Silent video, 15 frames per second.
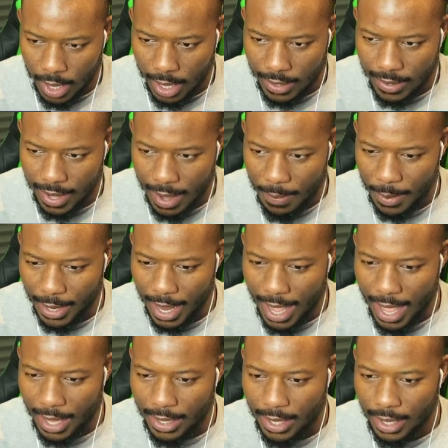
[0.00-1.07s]
It's not been
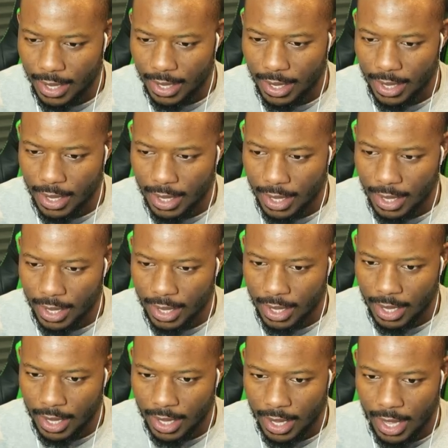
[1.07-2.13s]
hacked.
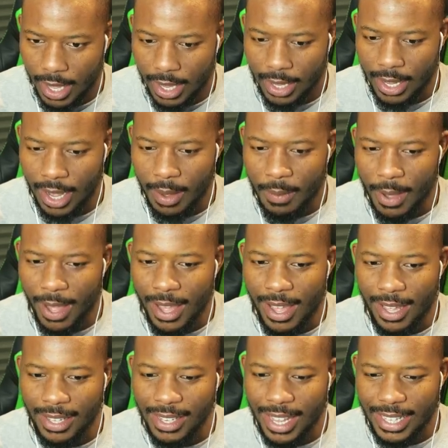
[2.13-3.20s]
Come
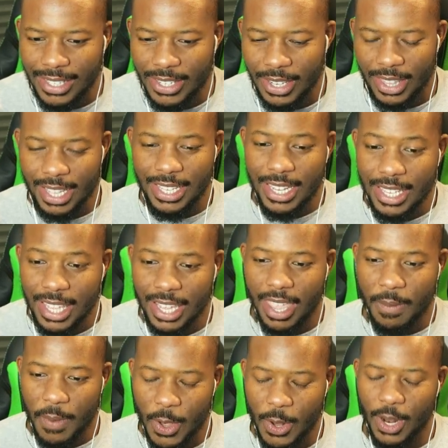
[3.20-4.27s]
on, let's do this is the
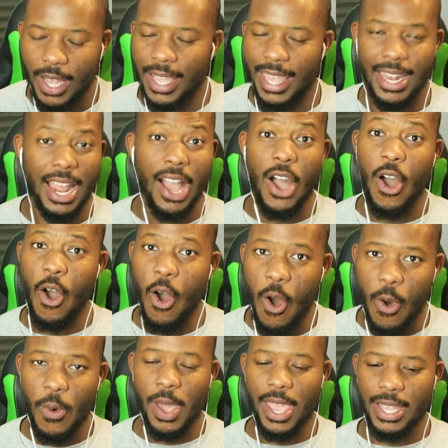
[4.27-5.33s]
computer again I
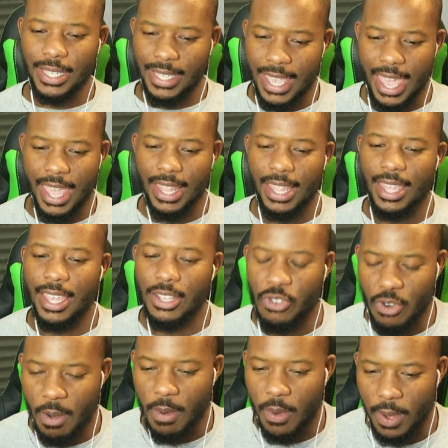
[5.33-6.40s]
always get in
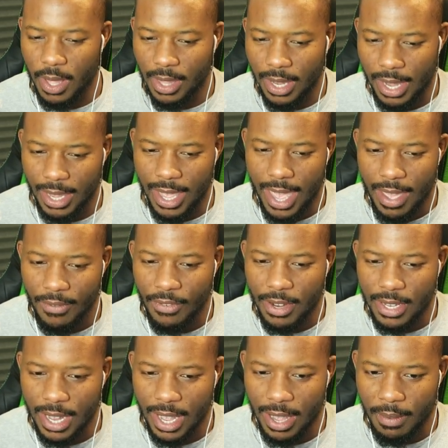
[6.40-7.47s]
trouble with. Like
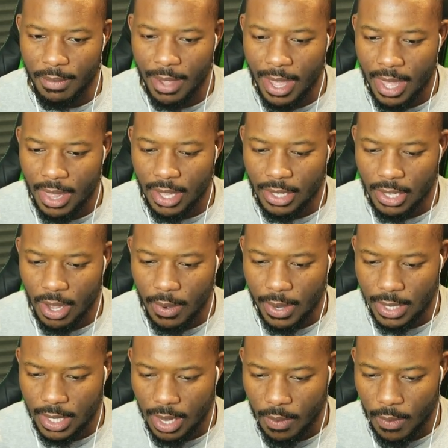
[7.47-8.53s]
every time, there's
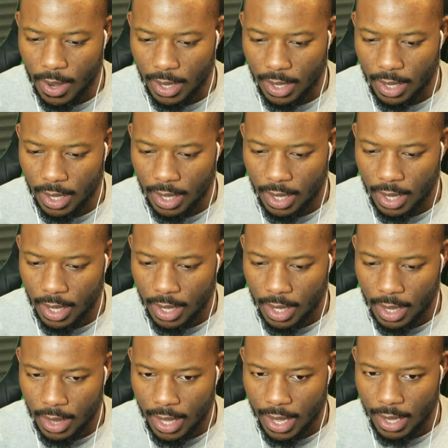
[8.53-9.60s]
always someone
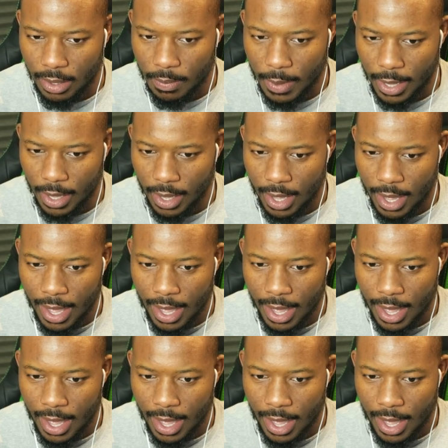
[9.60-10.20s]
that hits me